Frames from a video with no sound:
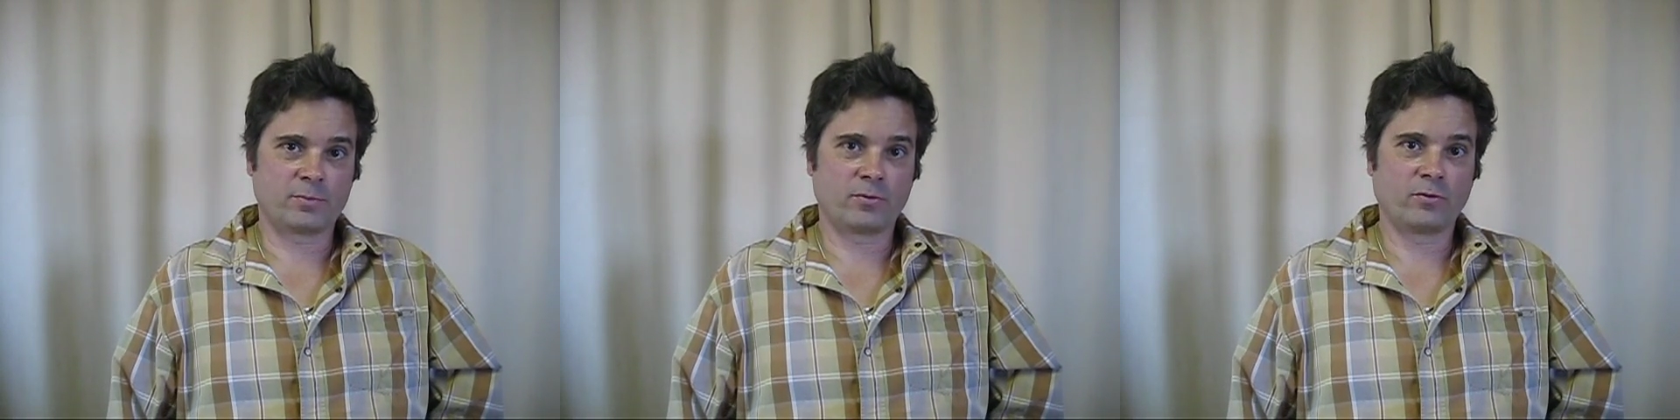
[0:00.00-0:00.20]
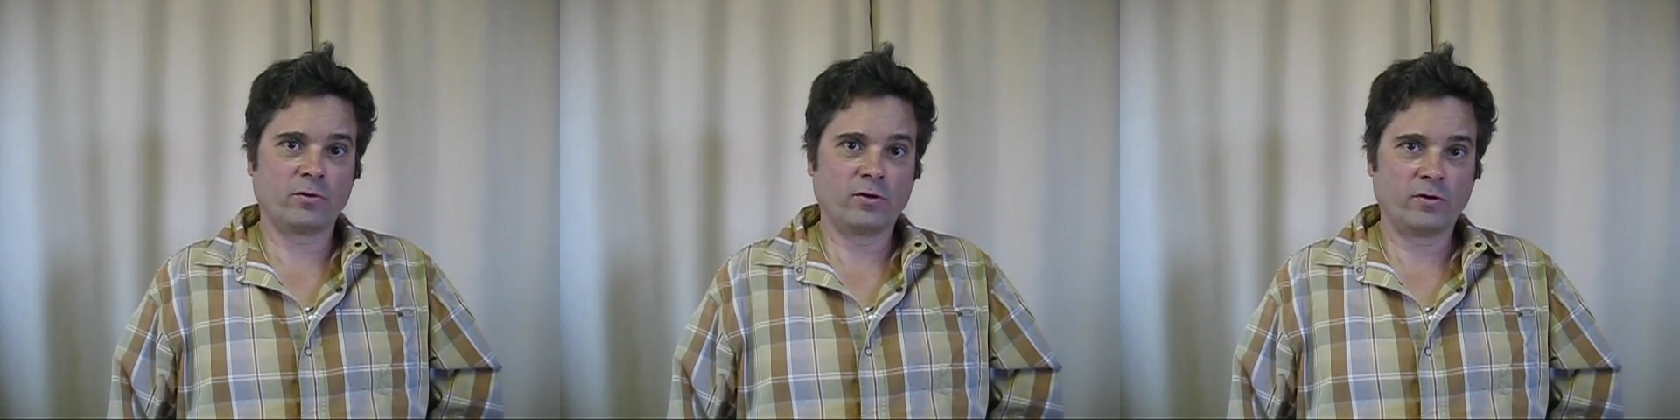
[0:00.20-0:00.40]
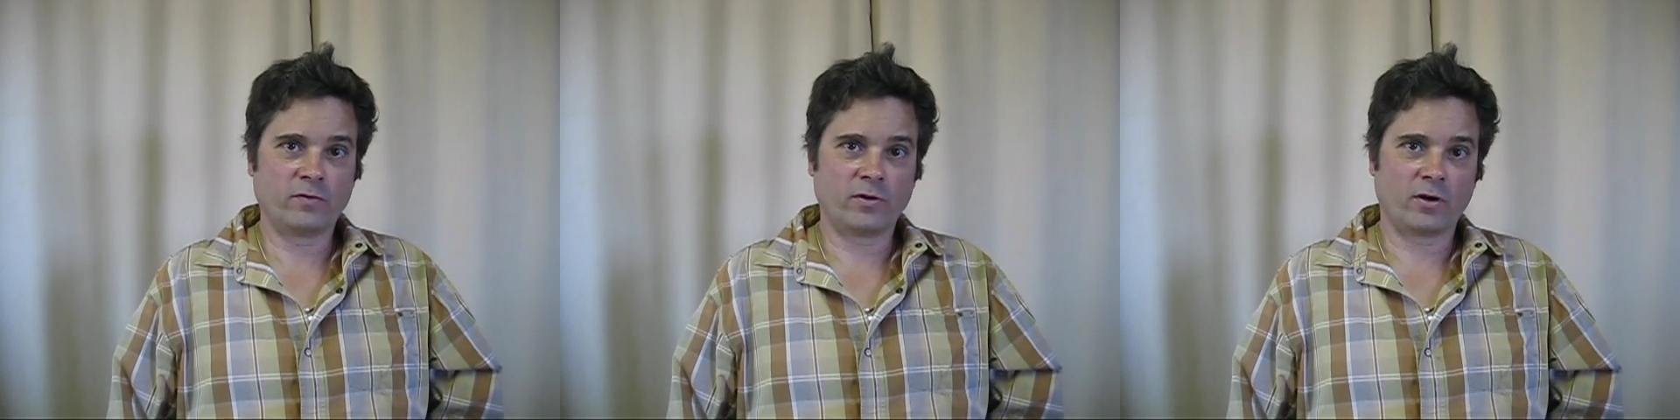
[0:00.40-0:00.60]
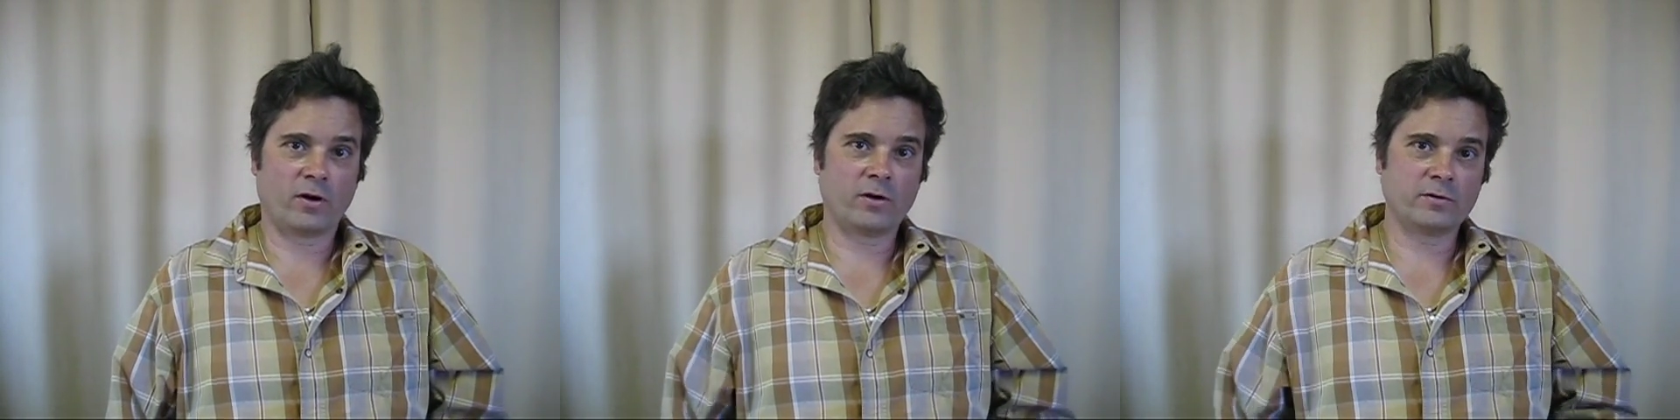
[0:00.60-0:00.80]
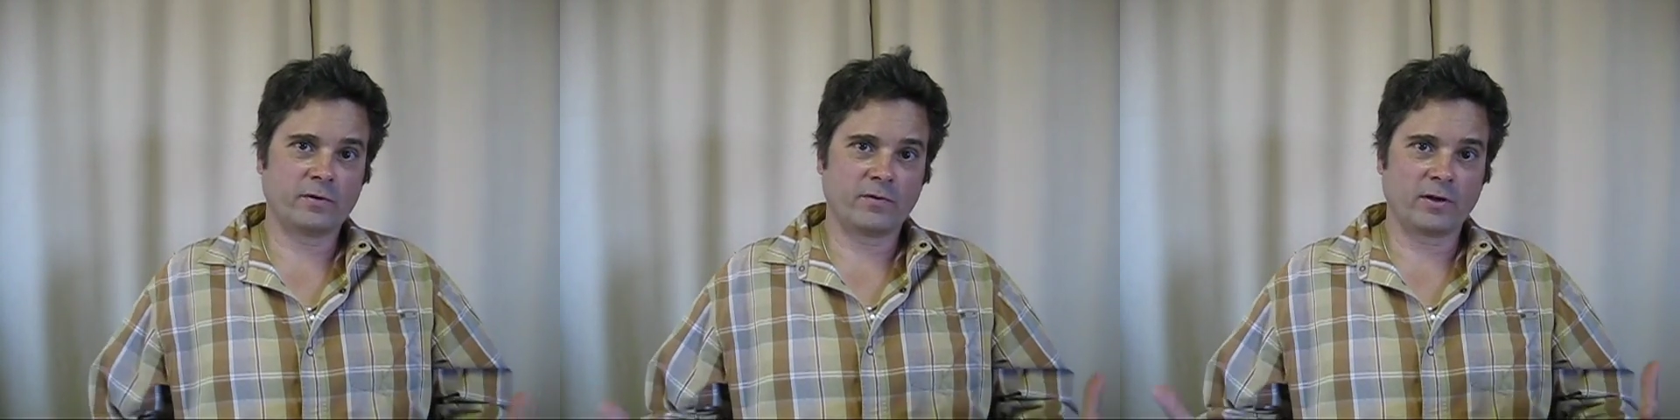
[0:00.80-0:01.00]
proved that
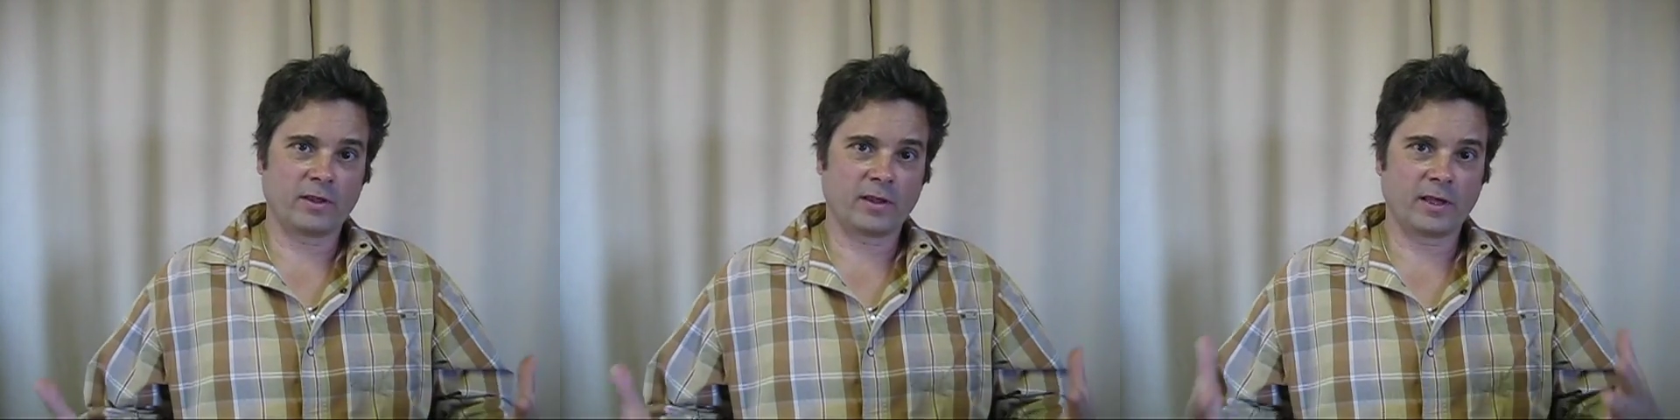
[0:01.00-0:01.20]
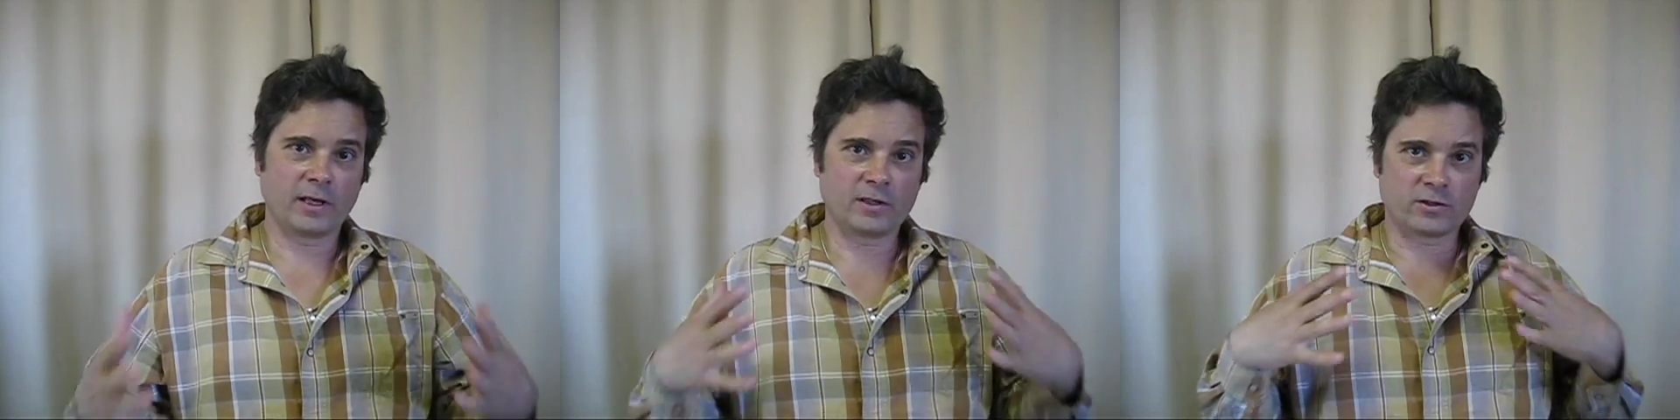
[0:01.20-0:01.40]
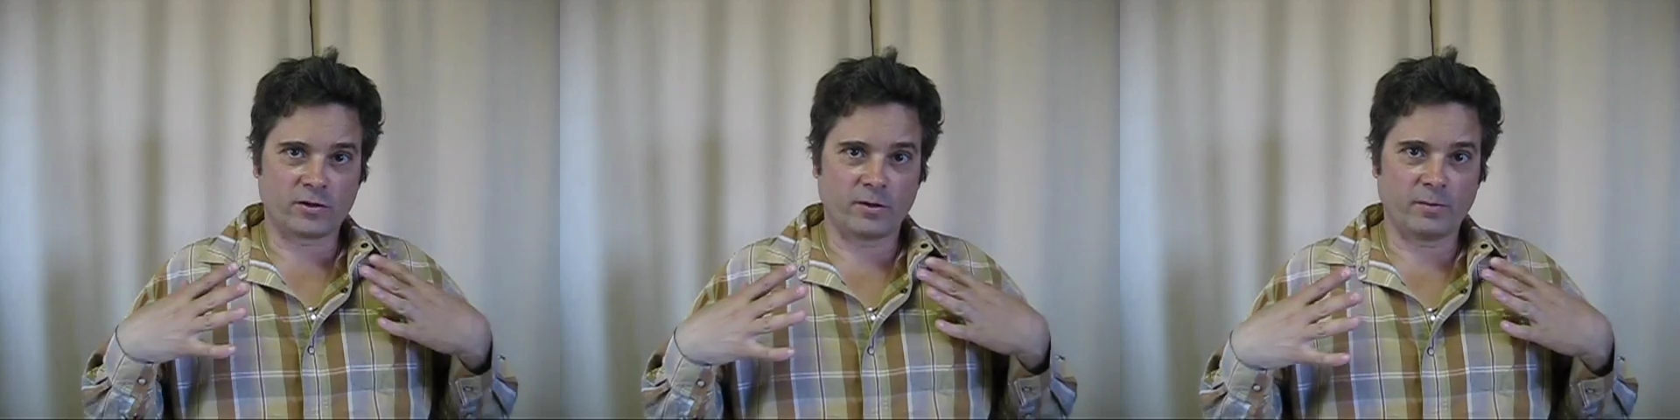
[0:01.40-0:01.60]
all living things are